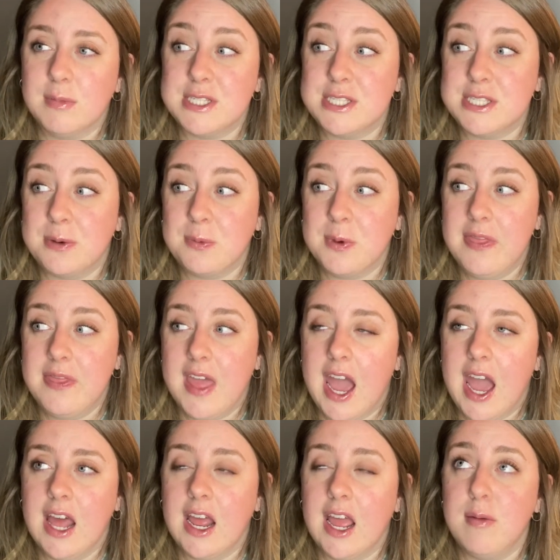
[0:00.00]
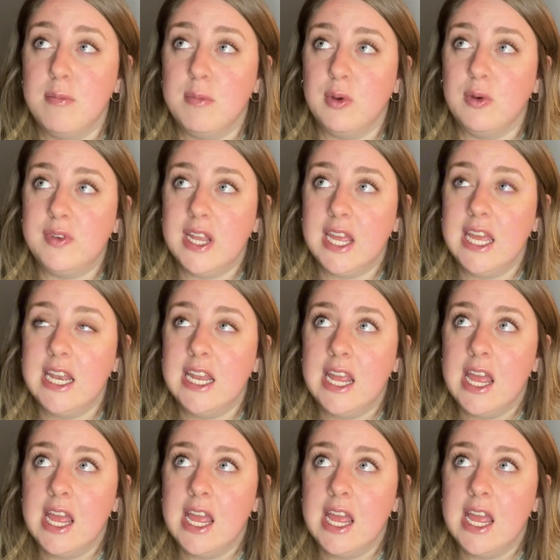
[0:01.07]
So with that, I moved it